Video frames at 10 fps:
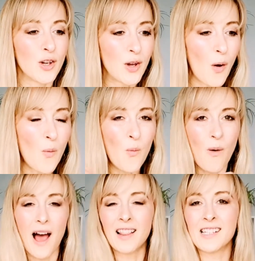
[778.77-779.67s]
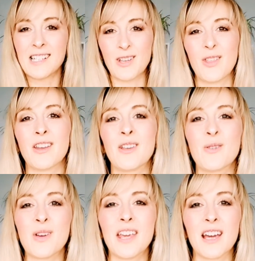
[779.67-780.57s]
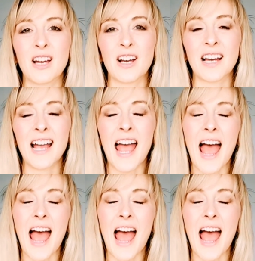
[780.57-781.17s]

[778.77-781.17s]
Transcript: Go well into the new year.